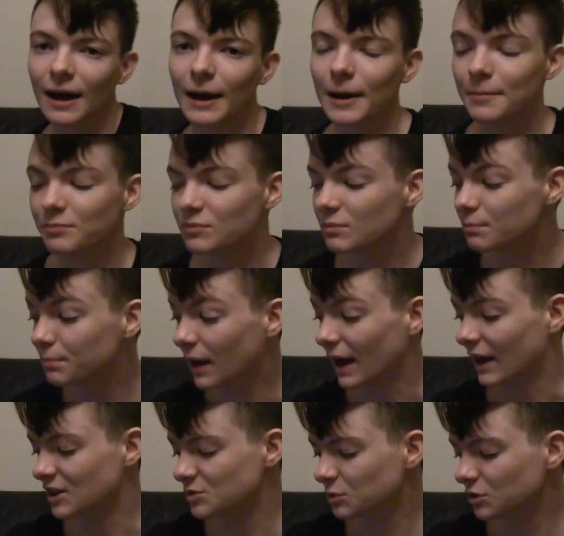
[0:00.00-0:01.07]

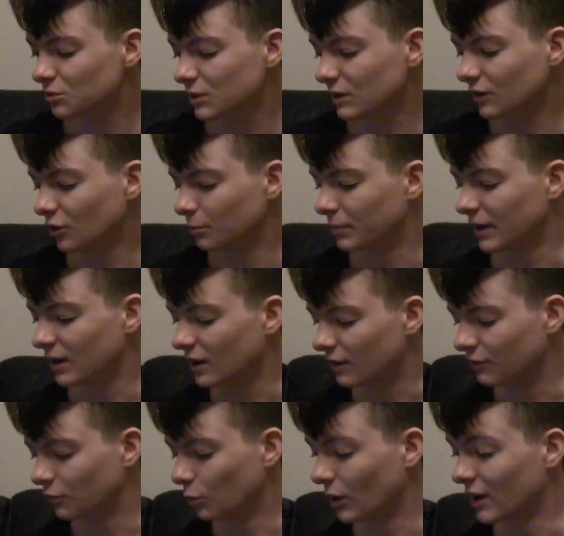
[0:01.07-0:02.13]
But I just wanted to read a little bit
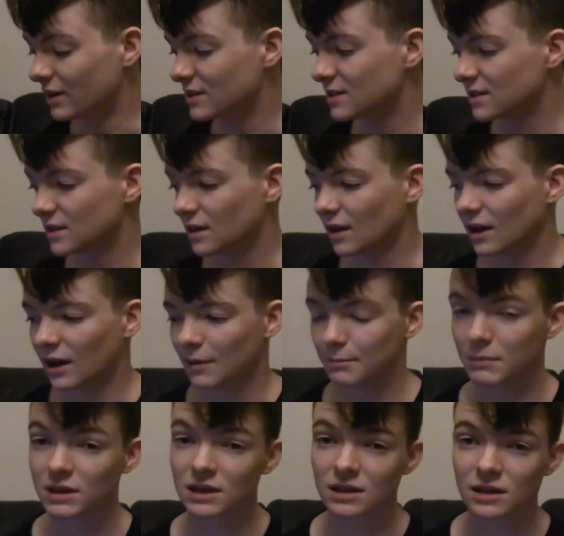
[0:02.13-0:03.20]
of what
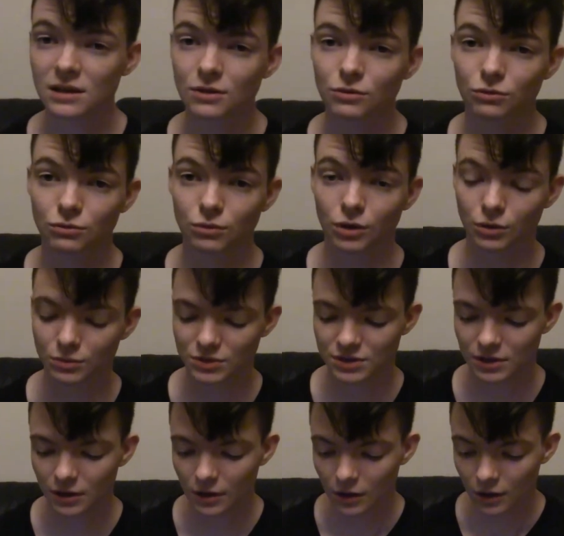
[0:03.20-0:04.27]
Mickey
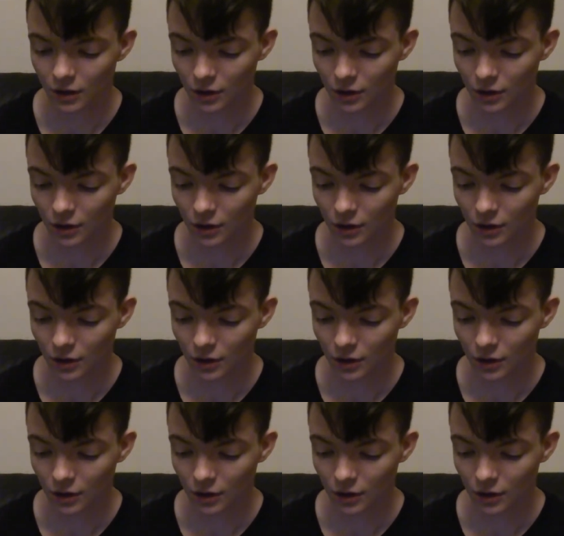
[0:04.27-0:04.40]
wrote